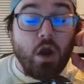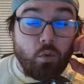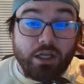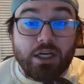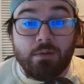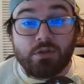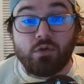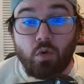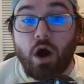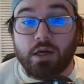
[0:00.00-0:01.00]
when it comes
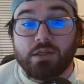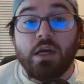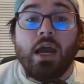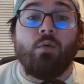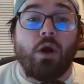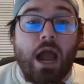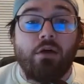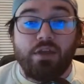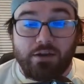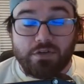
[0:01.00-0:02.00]
to walks and where how
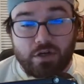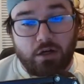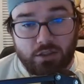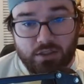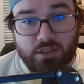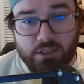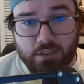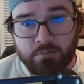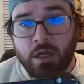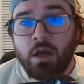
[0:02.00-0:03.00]
they've started the season.